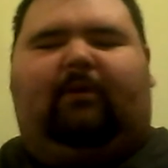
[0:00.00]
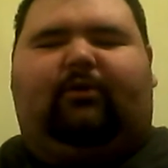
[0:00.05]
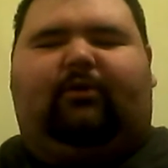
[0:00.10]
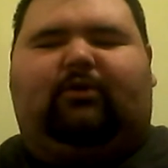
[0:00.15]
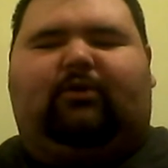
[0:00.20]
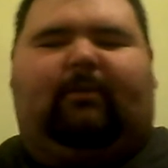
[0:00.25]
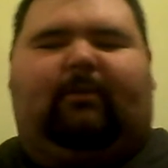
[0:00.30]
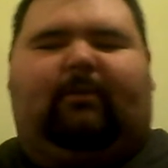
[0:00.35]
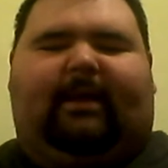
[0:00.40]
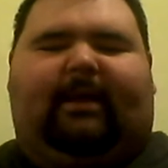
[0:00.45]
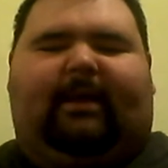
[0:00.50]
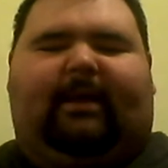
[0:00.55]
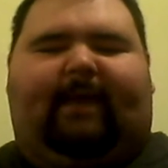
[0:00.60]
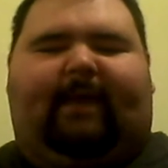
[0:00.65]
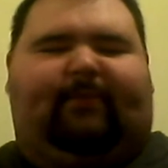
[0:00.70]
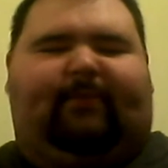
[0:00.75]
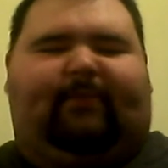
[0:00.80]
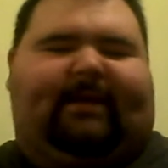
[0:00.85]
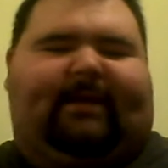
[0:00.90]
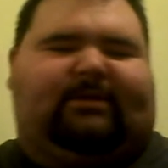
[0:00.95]
something like that,
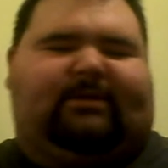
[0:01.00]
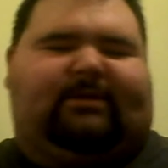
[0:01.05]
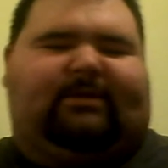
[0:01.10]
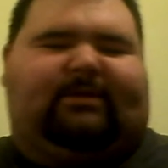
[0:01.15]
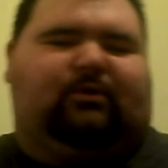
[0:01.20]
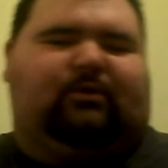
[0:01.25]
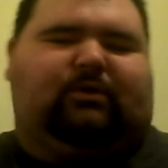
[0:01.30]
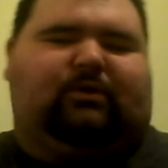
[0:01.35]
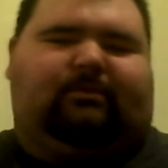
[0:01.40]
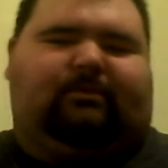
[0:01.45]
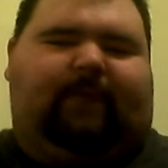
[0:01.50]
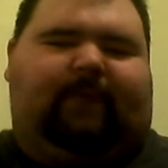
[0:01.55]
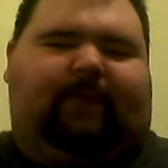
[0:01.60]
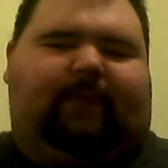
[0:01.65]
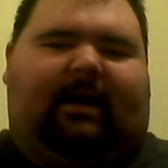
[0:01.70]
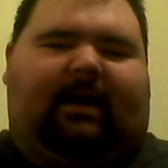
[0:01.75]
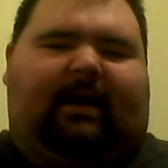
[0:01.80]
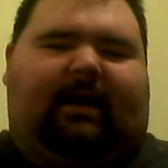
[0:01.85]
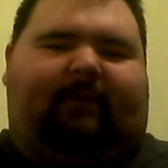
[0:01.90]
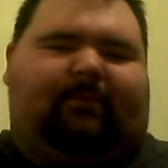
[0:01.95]
but that's just pie